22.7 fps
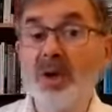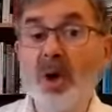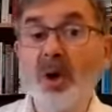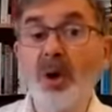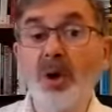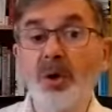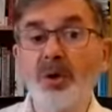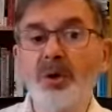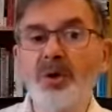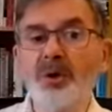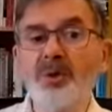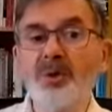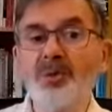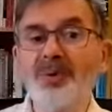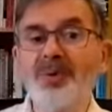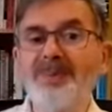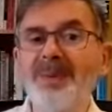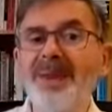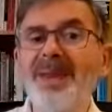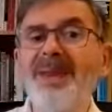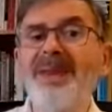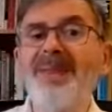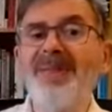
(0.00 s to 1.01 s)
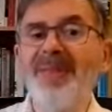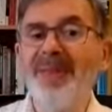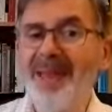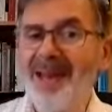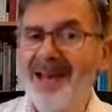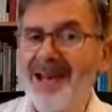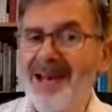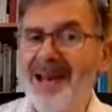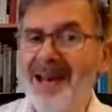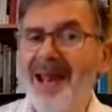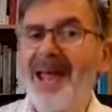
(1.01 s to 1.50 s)
aroon' me, they
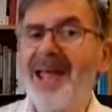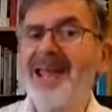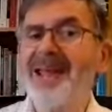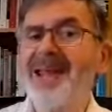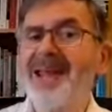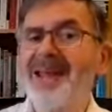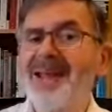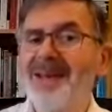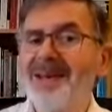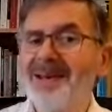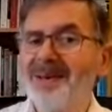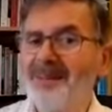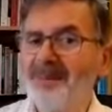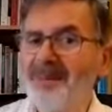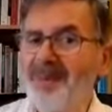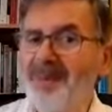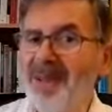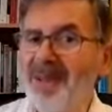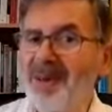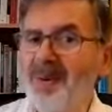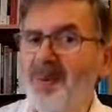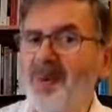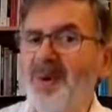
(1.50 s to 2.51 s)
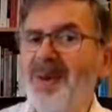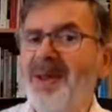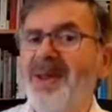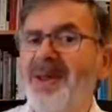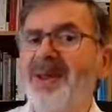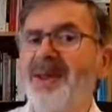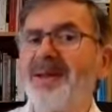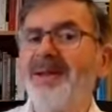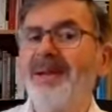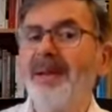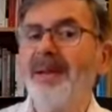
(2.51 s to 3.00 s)
like it me
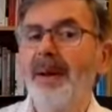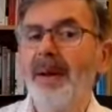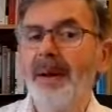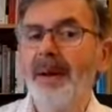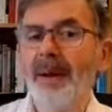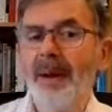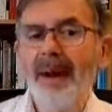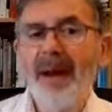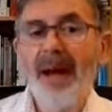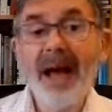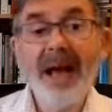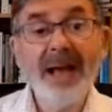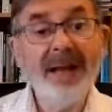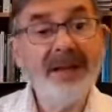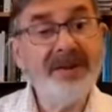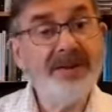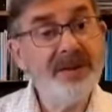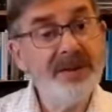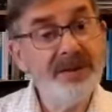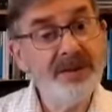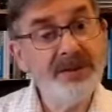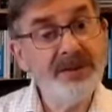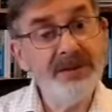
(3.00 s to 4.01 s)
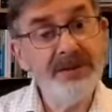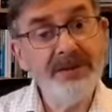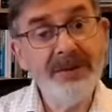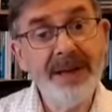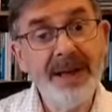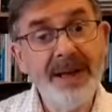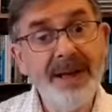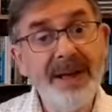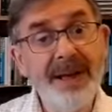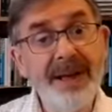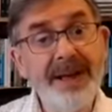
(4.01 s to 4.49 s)
weel. I'll soon
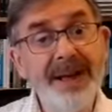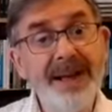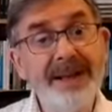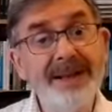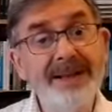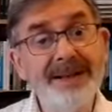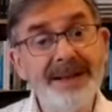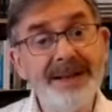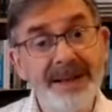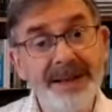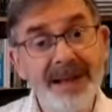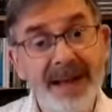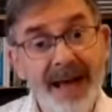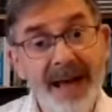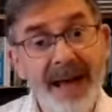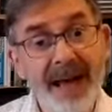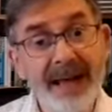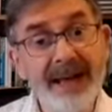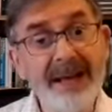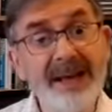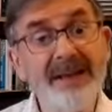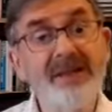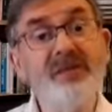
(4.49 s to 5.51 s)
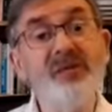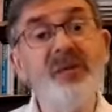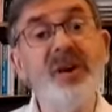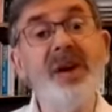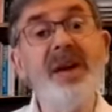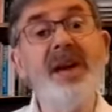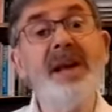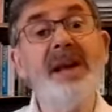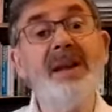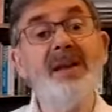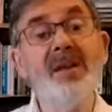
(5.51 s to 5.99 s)
hate a gang
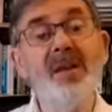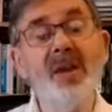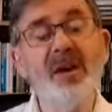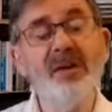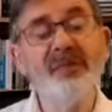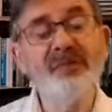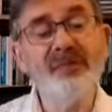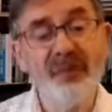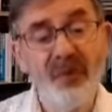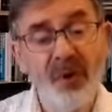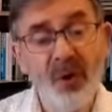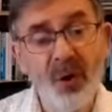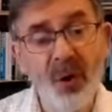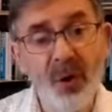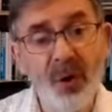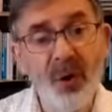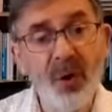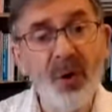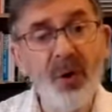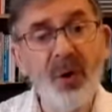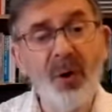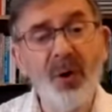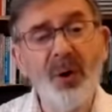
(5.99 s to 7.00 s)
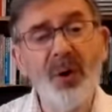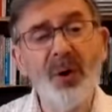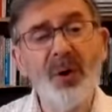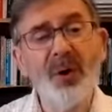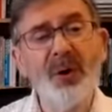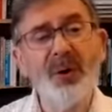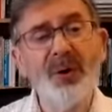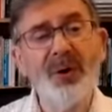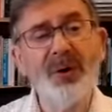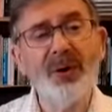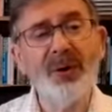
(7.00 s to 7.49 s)
fae the
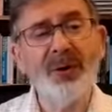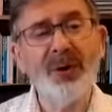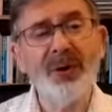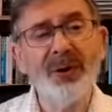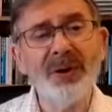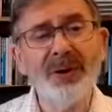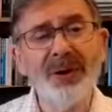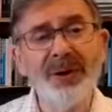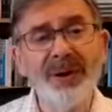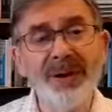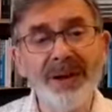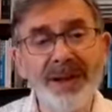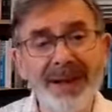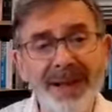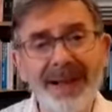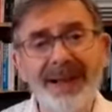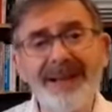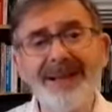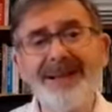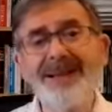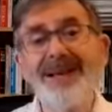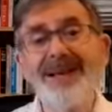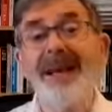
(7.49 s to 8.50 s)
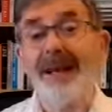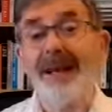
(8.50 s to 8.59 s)
Fornet.